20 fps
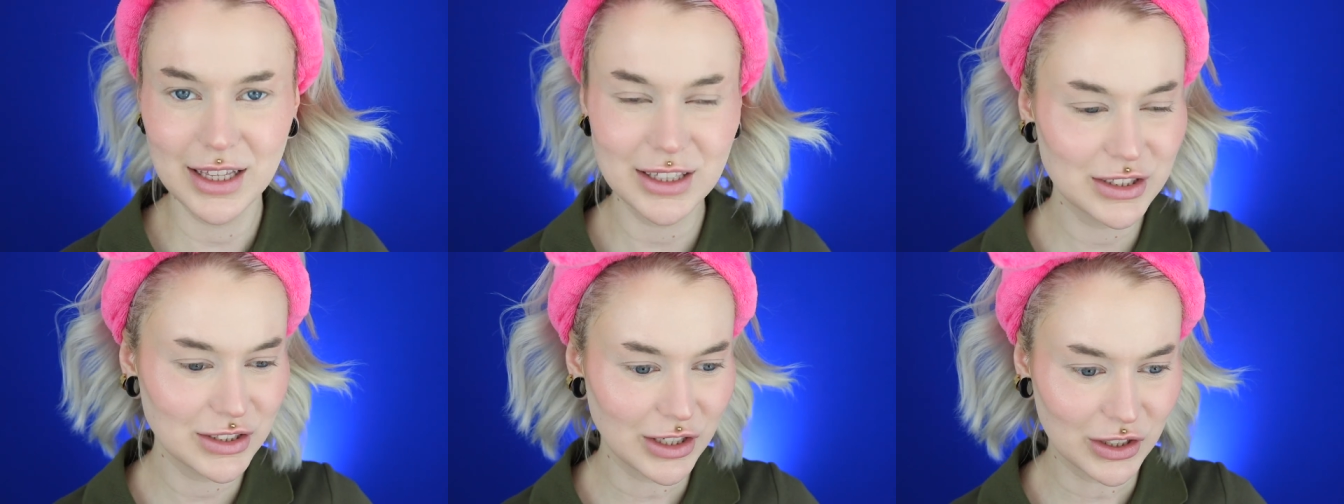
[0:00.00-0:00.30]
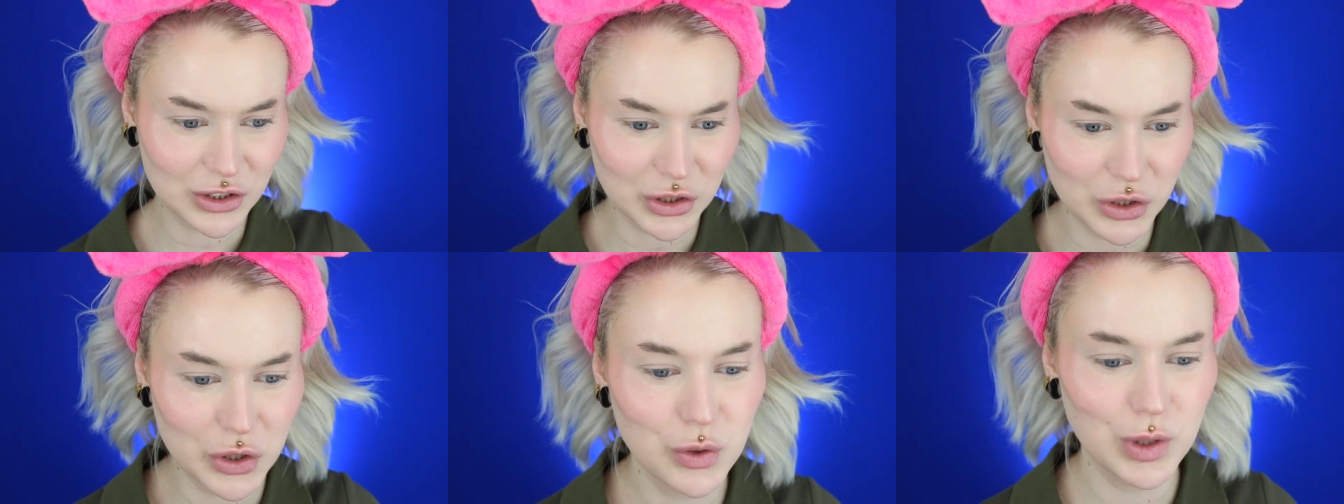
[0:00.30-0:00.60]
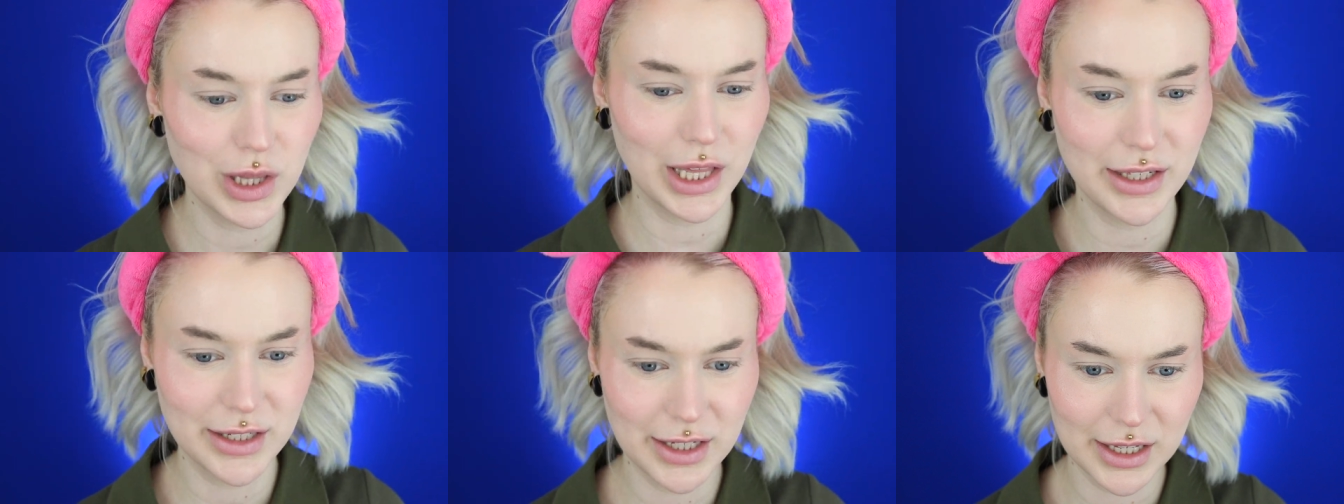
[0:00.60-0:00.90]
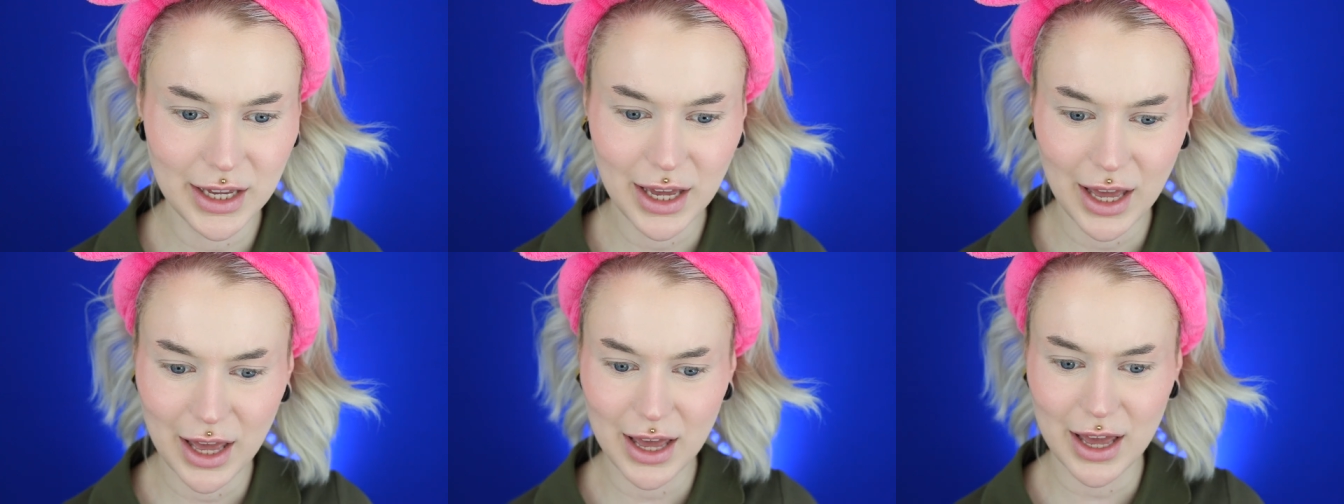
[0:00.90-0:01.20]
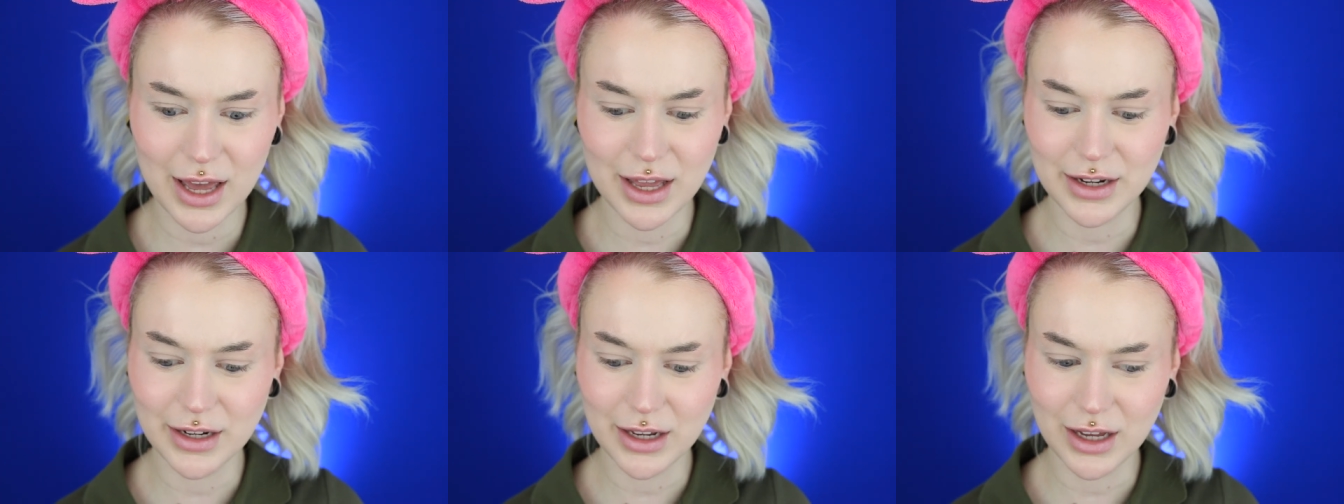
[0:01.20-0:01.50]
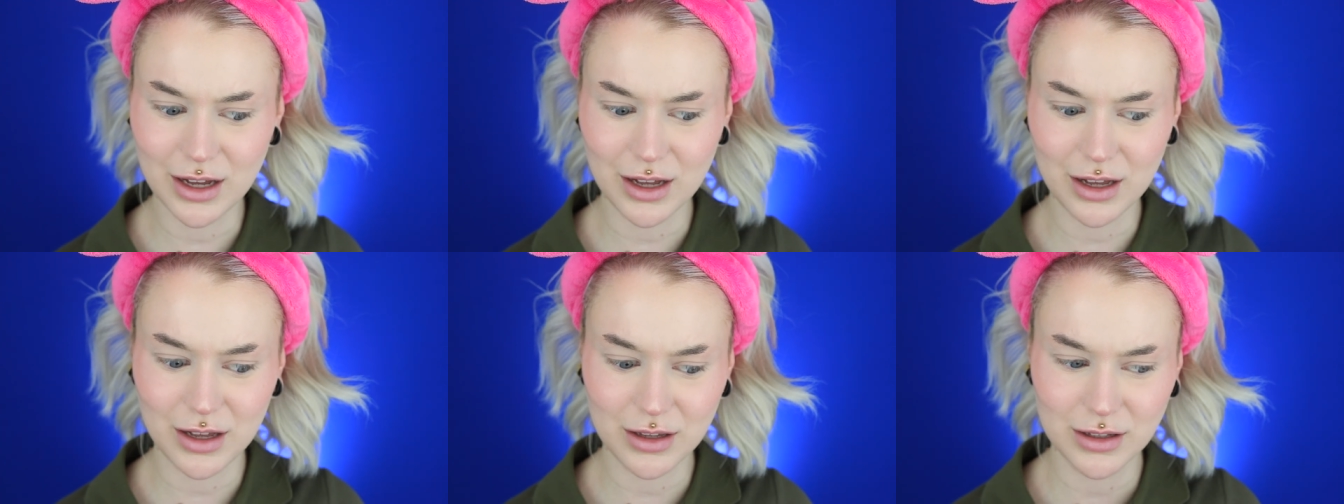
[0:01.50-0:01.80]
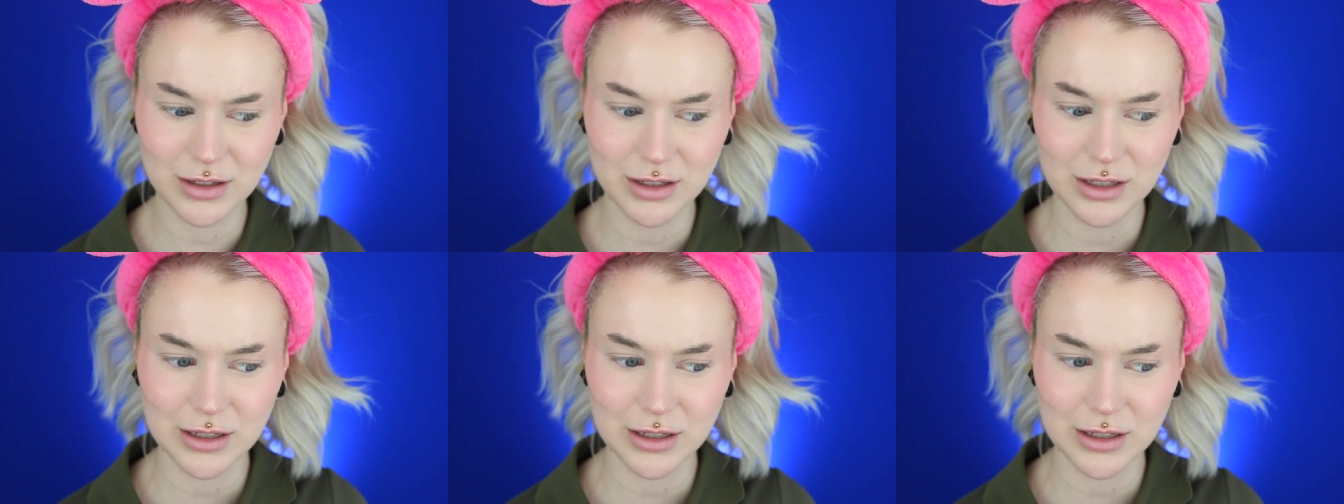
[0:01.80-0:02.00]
It's such a cool idea, and uh,